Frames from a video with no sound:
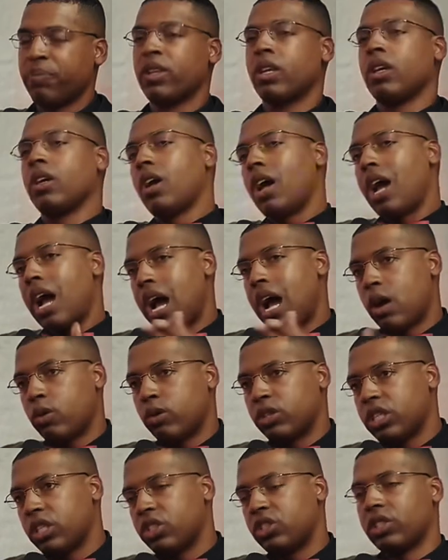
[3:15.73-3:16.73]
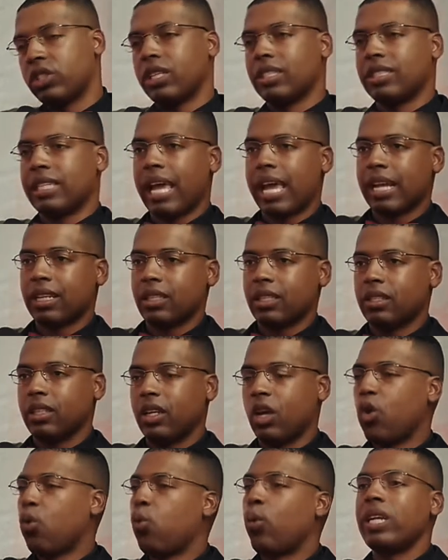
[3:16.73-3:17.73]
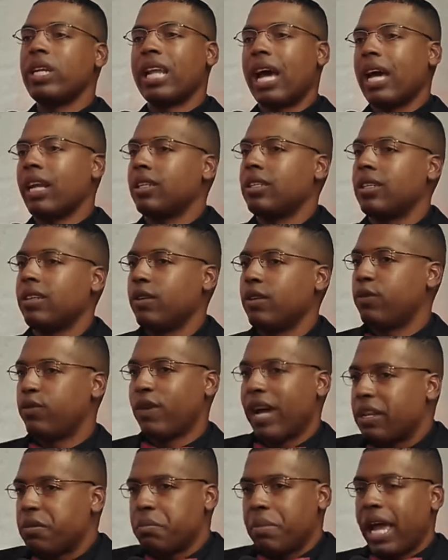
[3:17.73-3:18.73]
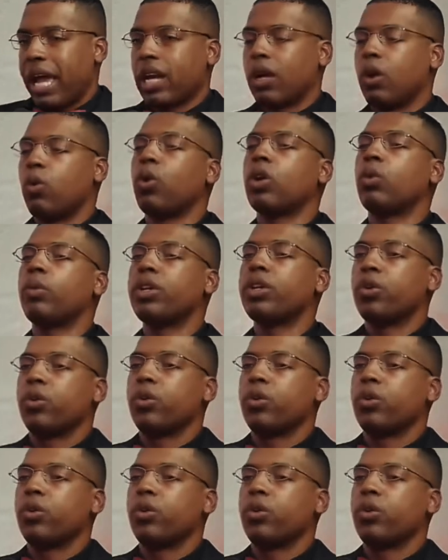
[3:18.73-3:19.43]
Our sisters get attacked, we not fighting back. What are we doing?